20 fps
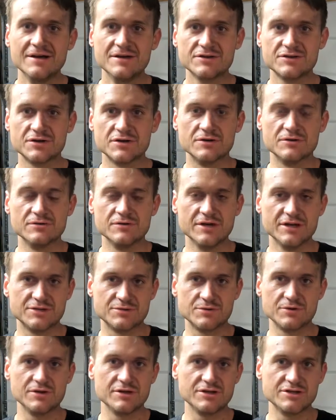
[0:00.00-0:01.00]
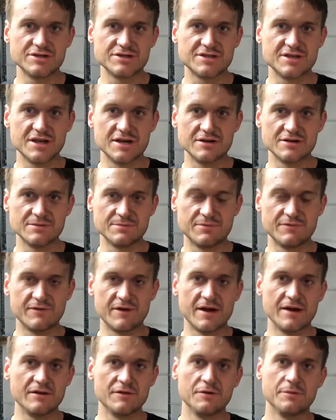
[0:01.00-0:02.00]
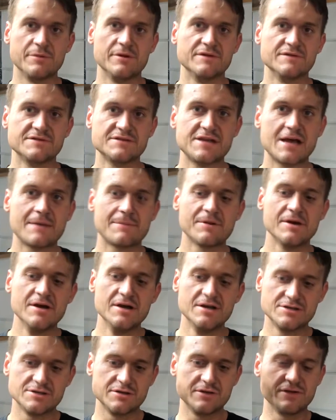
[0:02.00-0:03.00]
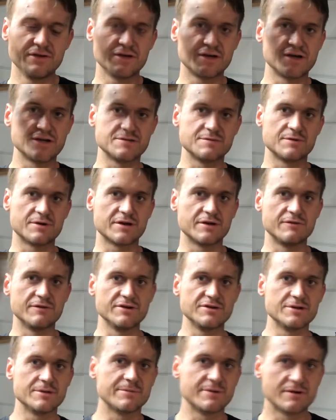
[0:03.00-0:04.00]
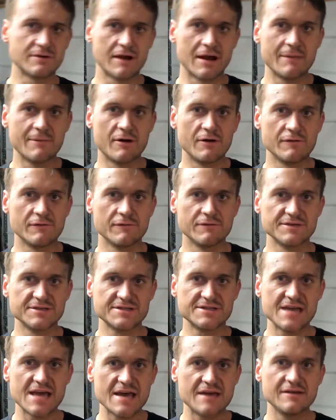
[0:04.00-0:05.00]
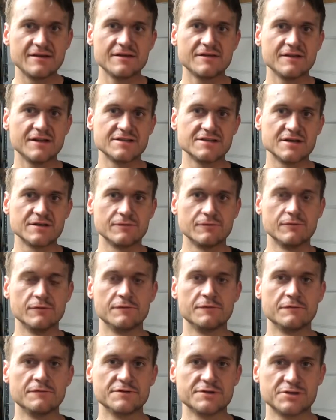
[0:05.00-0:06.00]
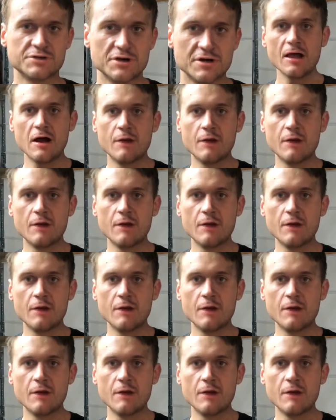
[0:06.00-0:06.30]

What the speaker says: So it's really just there to provide a little bit of step so that the customer can reach up and grab off of his tent that's on the roof of his truck.